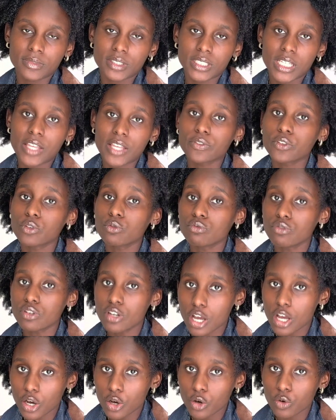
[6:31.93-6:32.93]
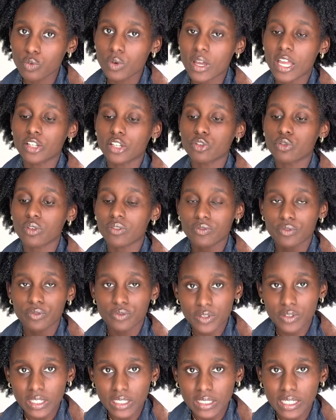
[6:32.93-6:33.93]
If you know and you can
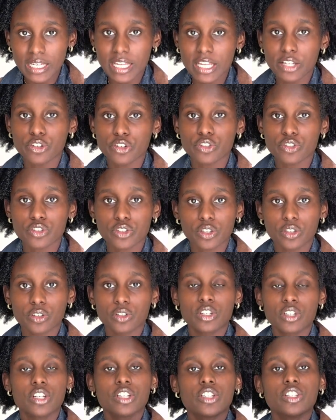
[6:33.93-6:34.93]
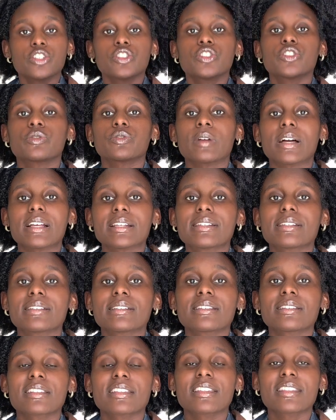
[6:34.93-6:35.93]
feel it in your soul,
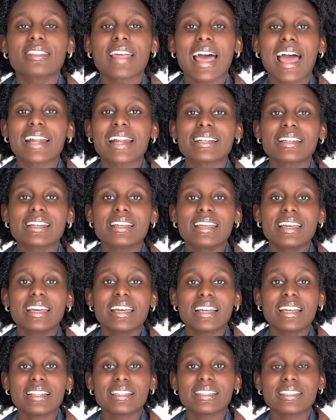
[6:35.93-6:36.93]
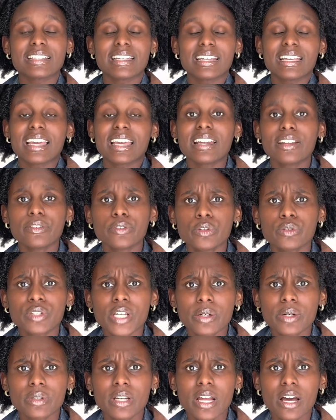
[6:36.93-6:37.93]
trust that instinct. And if you
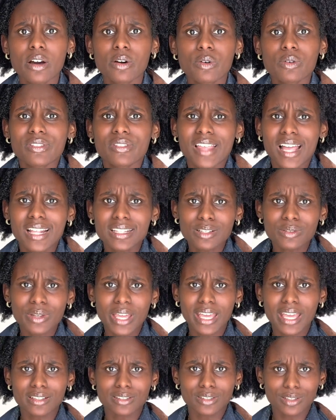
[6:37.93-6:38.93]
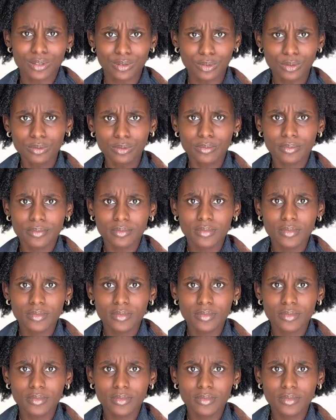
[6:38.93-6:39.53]
don't know, that's okay too.